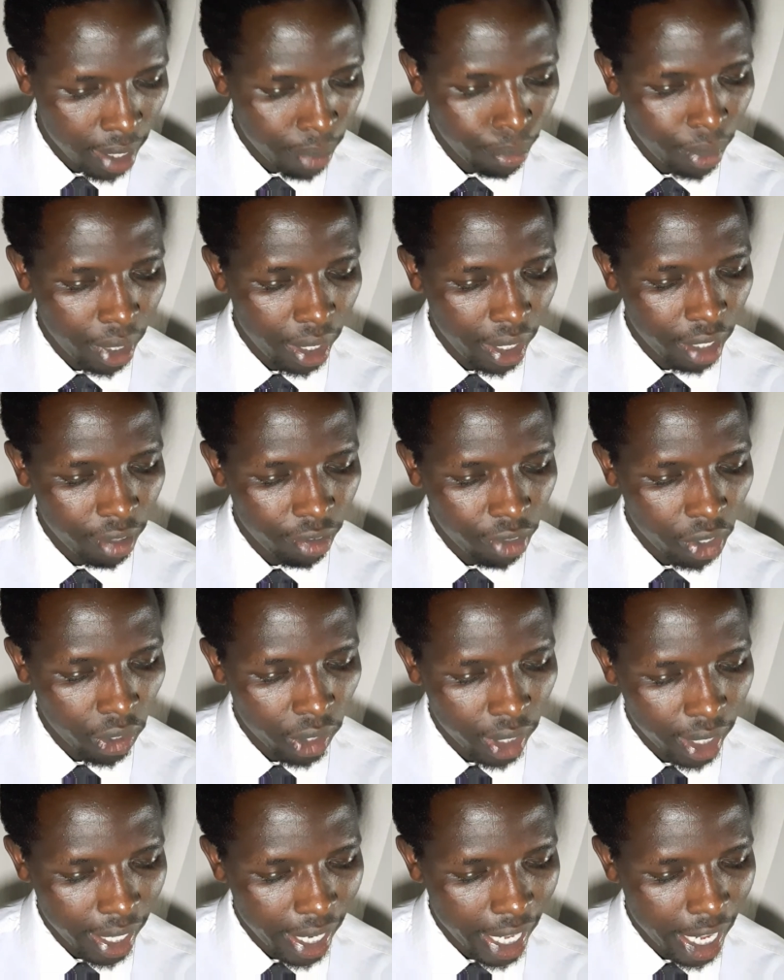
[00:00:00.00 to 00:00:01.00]
believed on
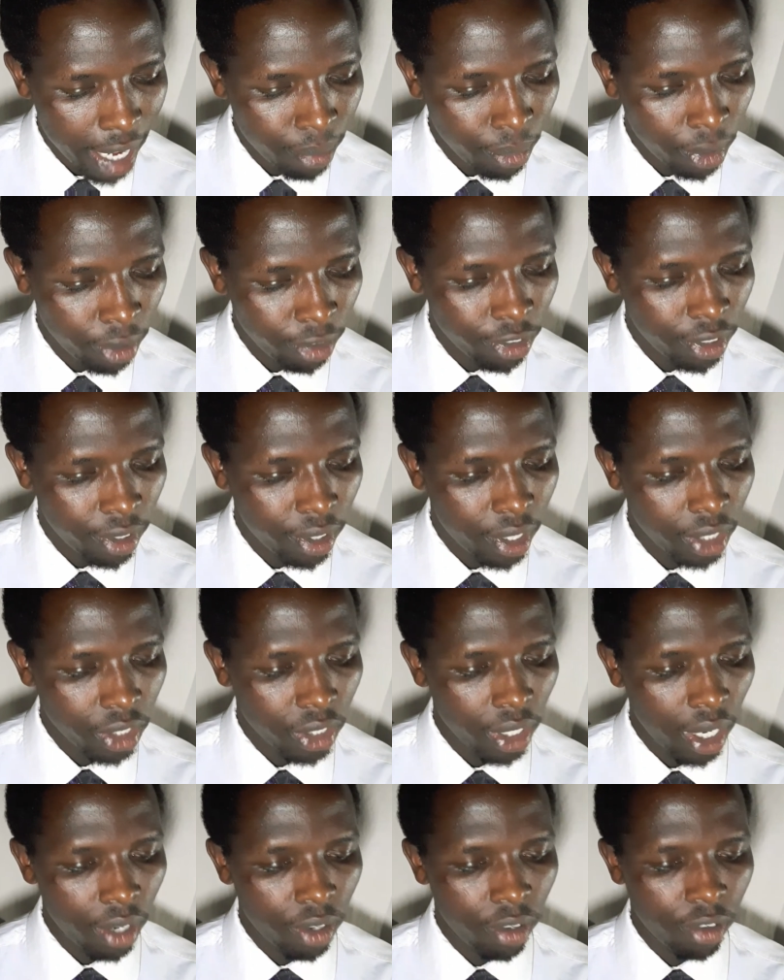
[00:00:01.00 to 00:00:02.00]
the name of the
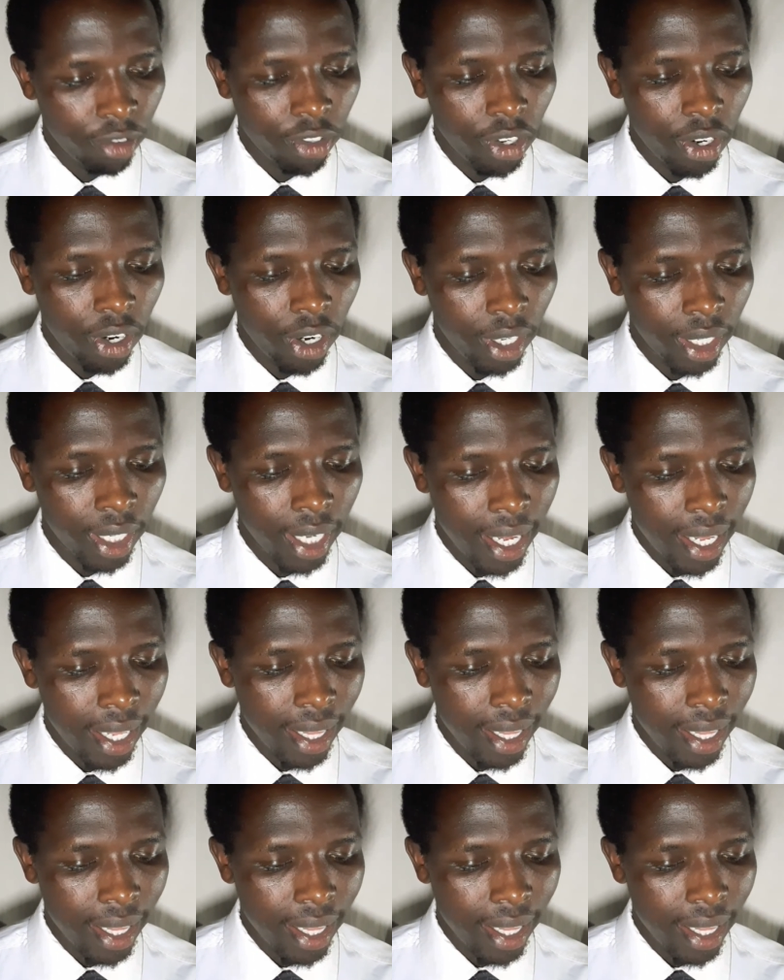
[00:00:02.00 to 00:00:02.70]
Son of God,